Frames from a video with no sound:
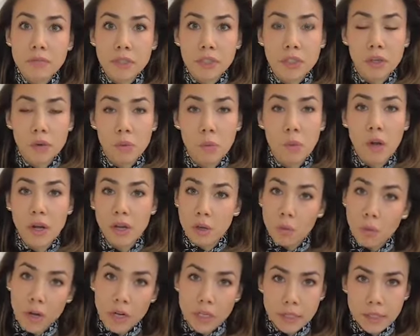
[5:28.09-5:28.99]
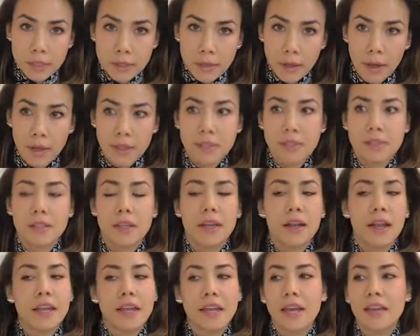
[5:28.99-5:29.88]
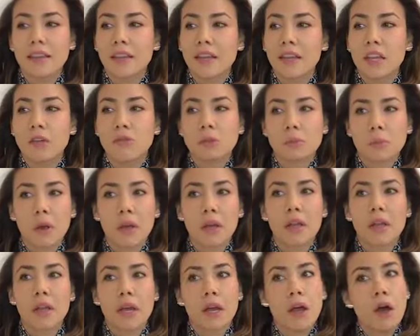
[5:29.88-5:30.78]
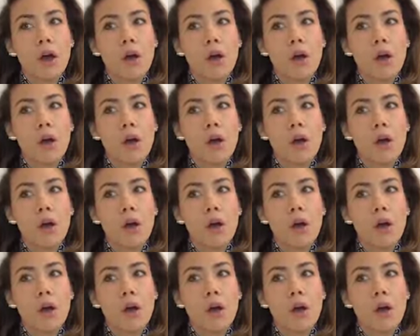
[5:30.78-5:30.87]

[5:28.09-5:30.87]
You know, what do you want to discuss? And I get that he was probably like,